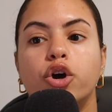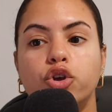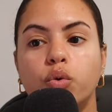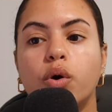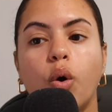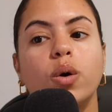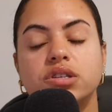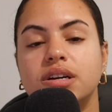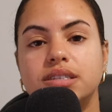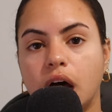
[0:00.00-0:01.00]
you are
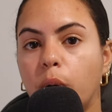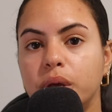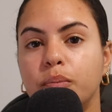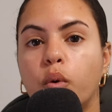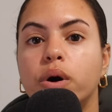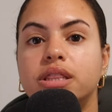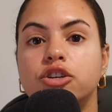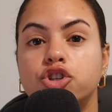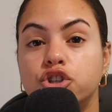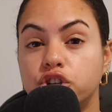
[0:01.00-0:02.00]
always going to tell people what
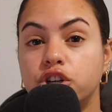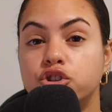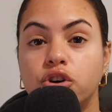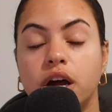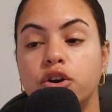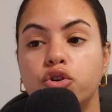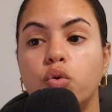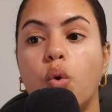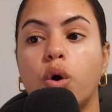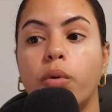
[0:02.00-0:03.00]
they should try to
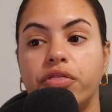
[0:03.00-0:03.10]
do or